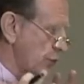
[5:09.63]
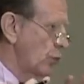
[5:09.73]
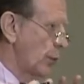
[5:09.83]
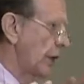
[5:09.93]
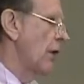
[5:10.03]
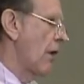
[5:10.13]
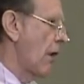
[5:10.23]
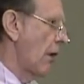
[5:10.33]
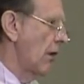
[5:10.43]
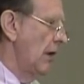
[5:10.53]
This is who we
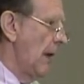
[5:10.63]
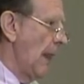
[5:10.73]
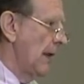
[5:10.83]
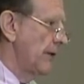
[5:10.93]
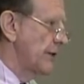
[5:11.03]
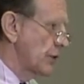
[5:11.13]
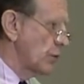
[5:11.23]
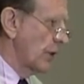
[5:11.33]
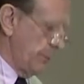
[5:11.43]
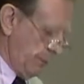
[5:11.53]
are.
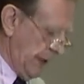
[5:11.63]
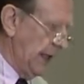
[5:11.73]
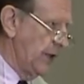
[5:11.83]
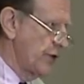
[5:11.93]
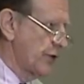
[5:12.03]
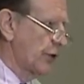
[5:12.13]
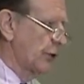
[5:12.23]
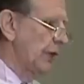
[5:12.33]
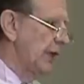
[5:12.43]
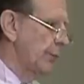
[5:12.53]
This is what it means
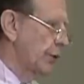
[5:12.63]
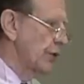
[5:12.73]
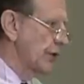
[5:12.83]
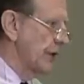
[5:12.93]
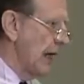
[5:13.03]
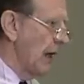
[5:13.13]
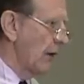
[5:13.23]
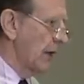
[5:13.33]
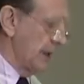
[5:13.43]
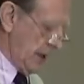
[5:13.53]
to create a
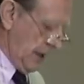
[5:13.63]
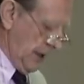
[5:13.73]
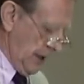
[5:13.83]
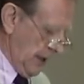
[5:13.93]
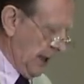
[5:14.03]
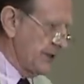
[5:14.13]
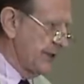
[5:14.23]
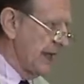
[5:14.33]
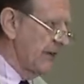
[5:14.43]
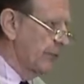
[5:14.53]
personality,
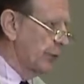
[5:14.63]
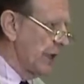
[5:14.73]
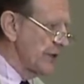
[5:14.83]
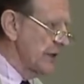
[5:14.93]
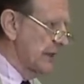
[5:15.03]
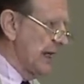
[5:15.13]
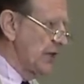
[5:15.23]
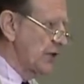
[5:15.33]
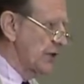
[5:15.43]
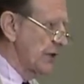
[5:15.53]
a set of
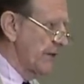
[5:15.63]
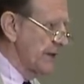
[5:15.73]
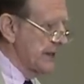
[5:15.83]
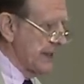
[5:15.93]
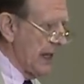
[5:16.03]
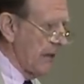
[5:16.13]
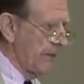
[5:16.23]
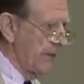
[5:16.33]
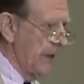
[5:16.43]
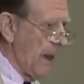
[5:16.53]
presentations of the
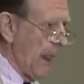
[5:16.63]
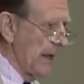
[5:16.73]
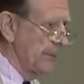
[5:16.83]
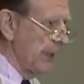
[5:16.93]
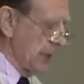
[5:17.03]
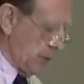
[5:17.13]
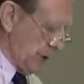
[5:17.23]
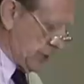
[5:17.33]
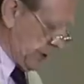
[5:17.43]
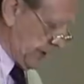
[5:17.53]
self
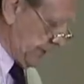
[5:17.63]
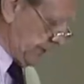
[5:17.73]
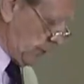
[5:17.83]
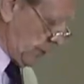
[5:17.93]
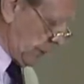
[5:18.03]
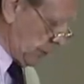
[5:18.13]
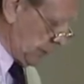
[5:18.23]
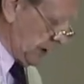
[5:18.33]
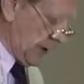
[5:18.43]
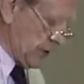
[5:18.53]
by which we form
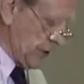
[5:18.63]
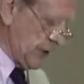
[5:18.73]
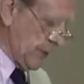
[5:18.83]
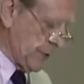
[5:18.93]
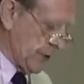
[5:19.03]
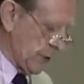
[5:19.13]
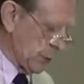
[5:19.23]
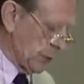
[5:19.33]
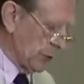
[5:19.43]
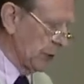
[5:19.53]
our relationships
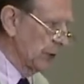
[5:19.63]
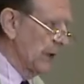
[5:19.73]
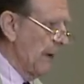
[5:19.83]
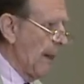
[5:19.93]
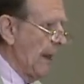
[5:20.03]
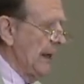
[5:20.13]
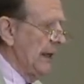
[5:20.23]
to the world.